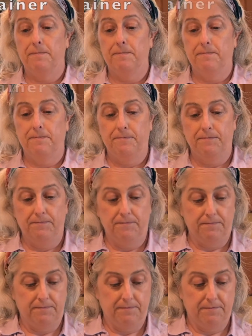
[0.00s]

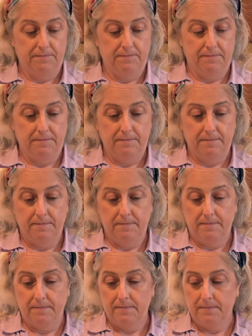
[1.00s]

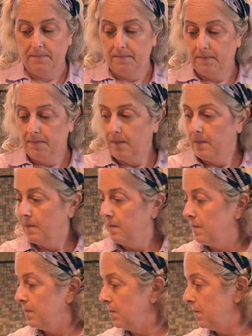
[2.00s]

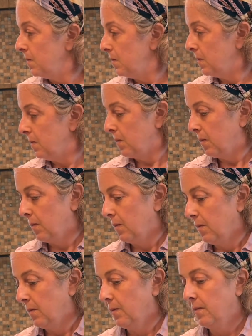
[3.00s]
Nothing is said.